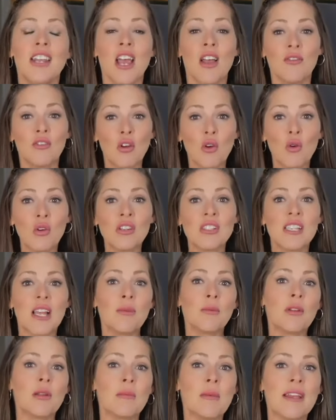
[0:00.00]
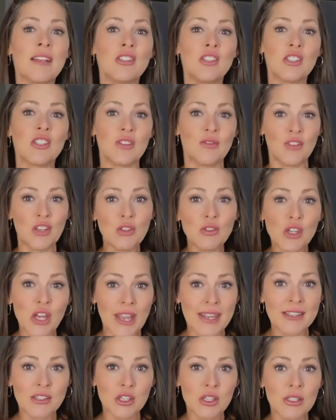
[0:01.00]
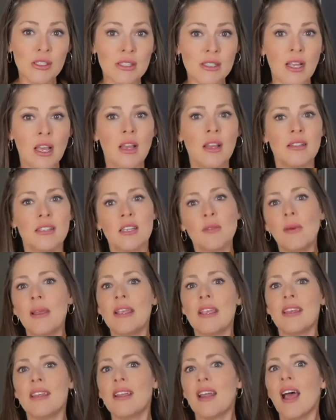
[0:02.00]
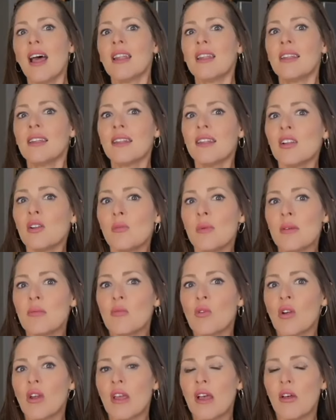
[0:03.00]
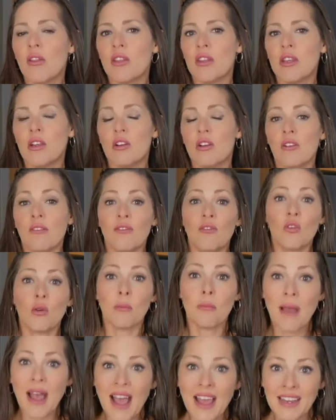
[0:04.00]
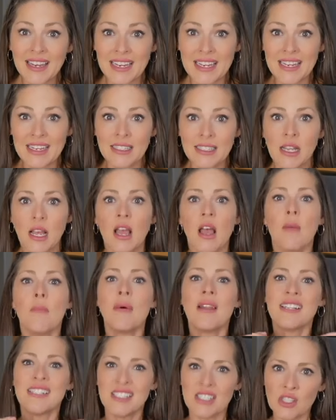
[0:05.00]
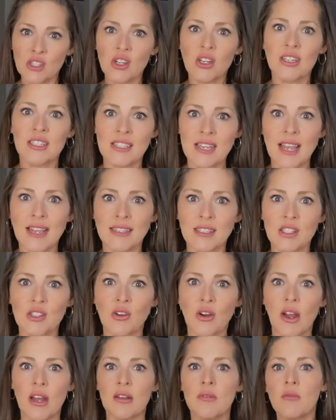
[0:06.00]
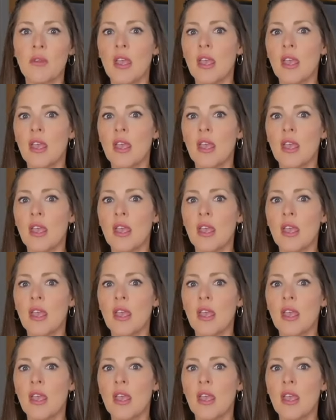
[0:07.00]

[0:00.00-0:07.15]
Now, of course, I'm gonna make just a few changes to make it a little bit more healthier for my needs, but it's still gonna taste great.